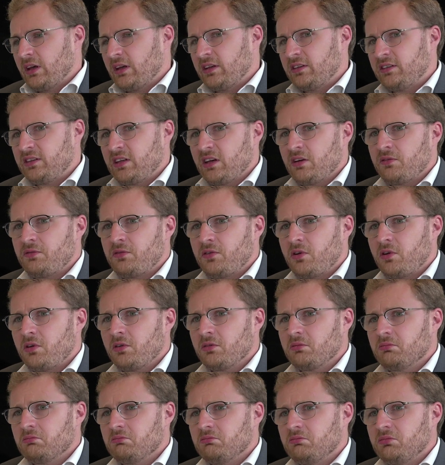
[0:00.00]

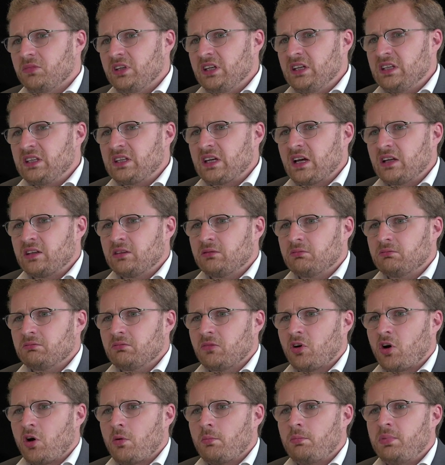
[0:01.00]
Therefore, it can
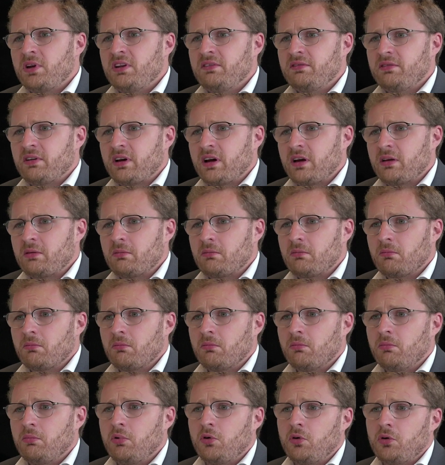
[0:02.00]
amplify
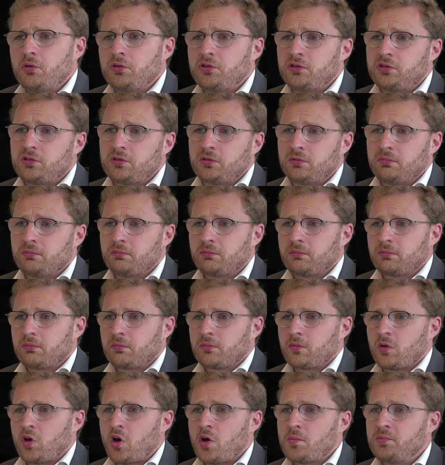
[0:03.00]
both
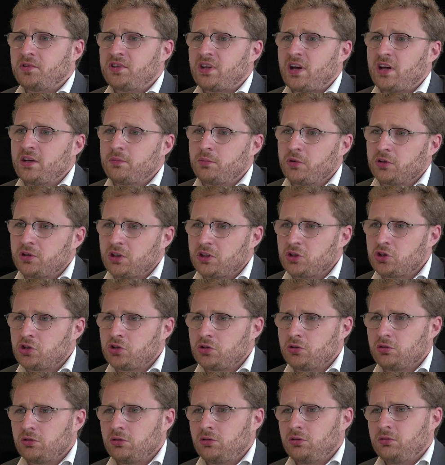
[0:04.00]
upside
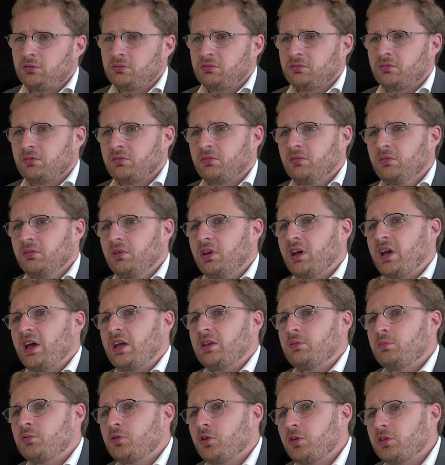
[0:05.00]
potential
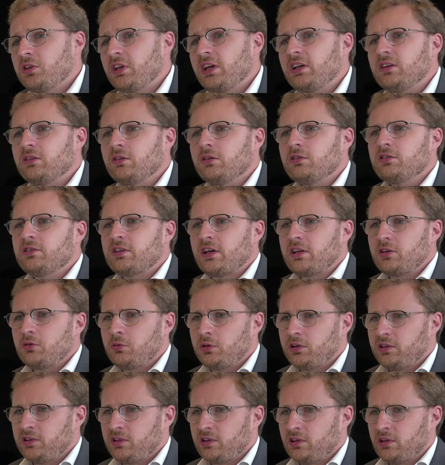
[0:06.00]
and protect downside
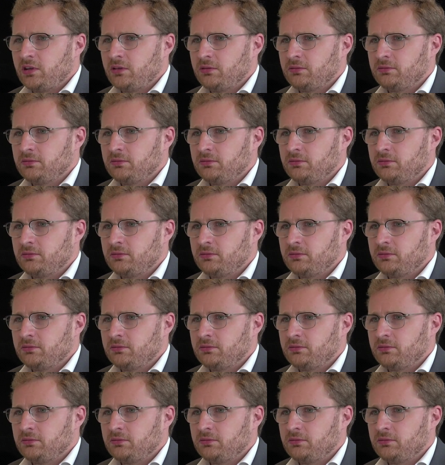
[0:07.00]
risk